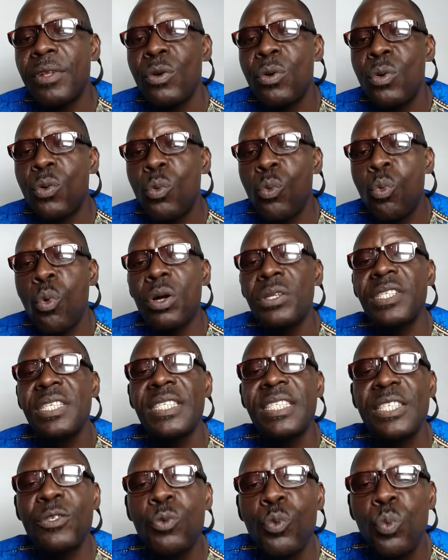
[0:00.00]
What is
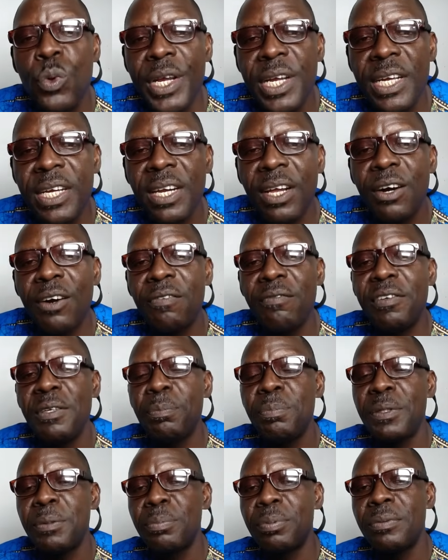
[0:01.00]
the will of the
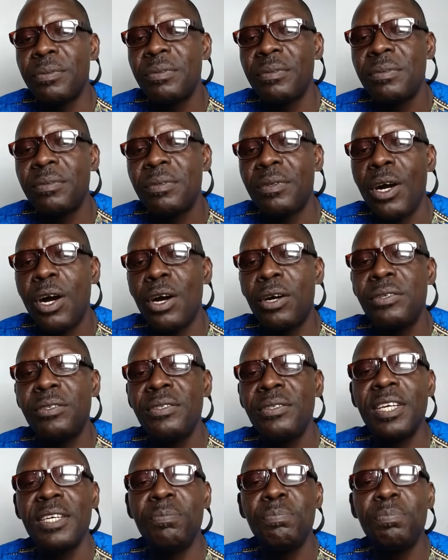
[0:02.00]
people?
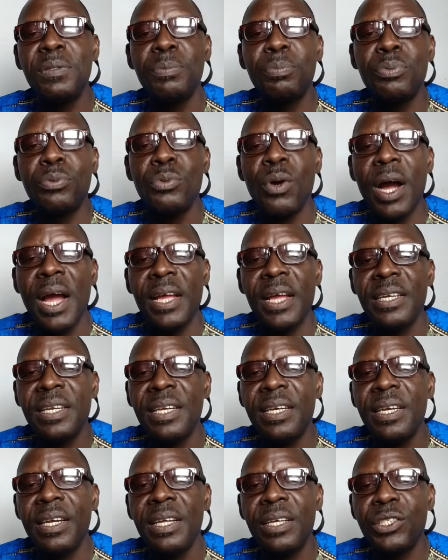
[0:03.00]
100 people are in a
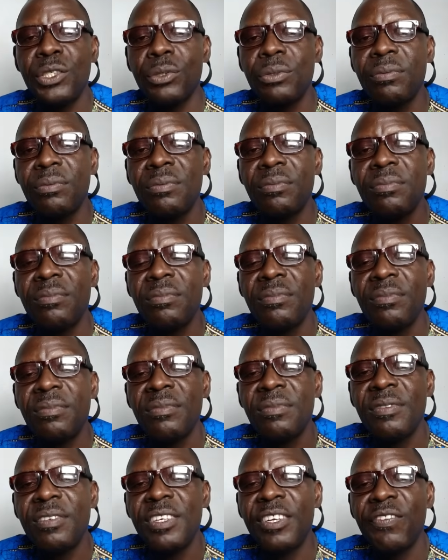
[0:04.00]
nation.
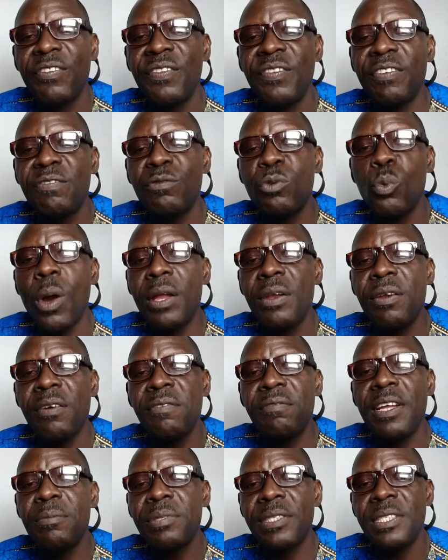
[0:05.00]
51 of
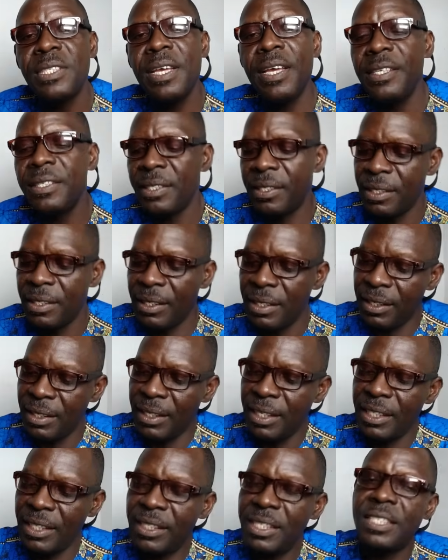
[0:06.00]
them says,
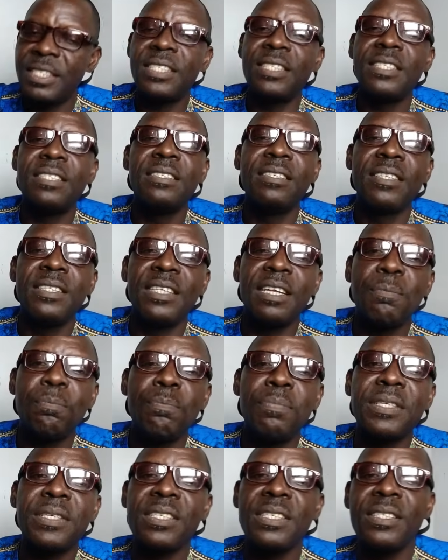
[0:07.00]
this is the
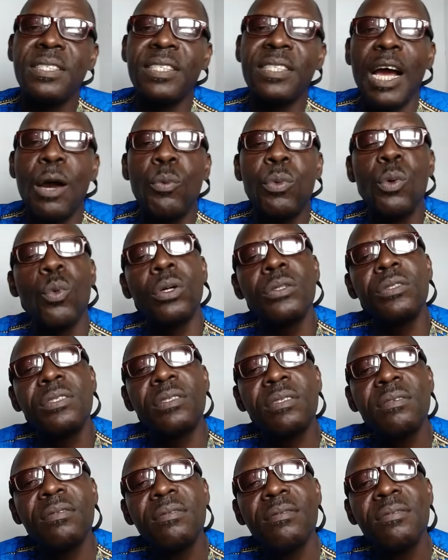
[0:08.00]
person that we want.
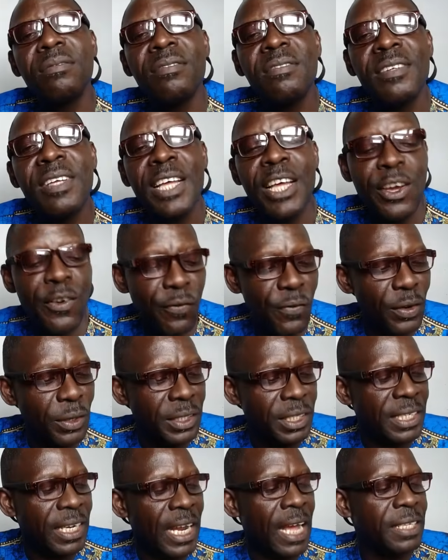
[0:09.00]

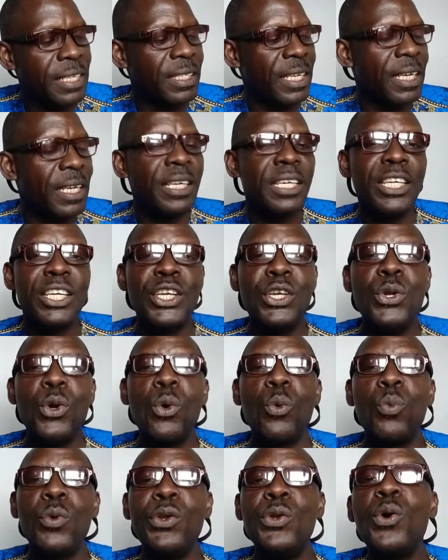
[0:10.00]
49 say, no,
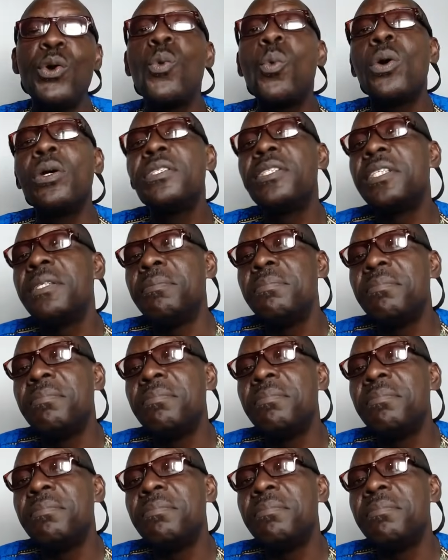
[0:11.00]
we don't want him.